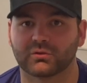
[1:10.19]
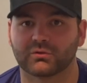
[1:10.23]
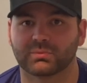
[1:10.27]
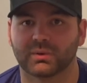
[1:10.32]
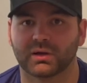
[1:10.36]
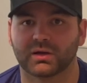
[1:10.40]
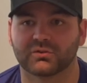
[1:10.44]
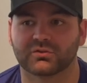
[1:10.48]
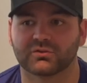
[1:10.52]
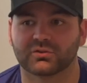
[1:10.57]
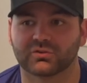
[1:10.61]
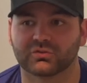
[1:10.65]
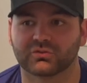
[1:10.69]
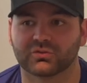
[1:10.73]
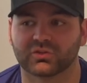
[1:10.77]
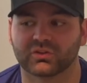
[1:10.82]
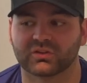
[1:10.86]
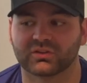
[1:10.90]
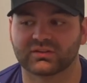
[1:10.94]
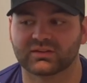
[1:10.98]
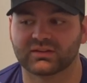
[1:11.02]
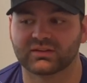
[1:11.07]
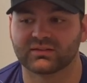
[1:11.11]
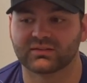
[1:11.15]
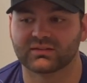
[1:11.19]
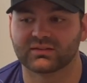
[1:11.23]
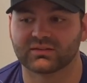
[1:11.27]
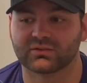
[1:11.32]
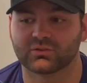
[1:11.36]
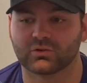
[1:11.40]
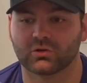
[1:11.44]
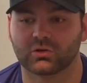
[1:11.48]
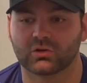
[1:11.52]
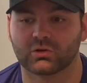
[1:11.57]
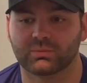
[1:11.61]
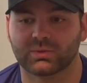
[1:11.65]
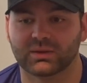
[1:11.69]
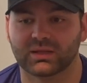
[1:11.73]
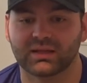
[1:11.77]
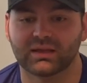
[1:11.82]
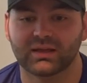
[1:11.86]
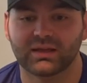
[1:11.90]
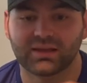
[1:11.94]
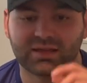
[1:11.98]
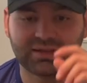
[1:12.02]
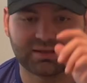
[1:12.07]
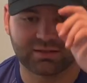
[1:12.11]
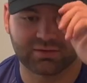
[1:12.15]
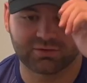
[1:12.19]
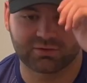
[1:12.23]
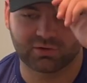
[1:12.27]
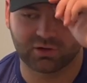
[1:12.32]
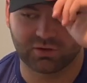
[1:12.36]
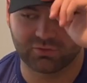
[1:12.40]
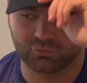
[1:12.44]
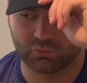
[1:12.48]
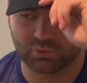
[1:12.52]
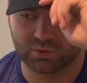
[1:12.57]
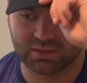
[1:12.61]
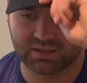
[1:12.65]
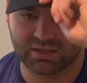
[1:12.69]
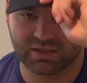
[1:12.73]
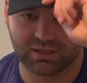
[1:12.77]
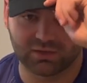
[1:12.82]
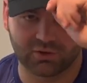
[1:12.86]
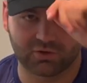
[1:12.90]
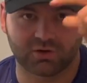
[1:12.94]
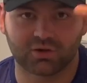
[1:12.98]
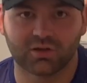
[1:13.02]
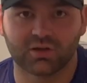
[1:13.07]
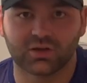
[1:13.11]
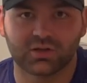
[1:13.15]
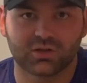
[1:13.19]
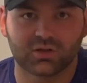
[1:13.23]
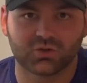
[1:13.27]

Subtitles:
sponsor for the season is going to be Disc Golf Retailer,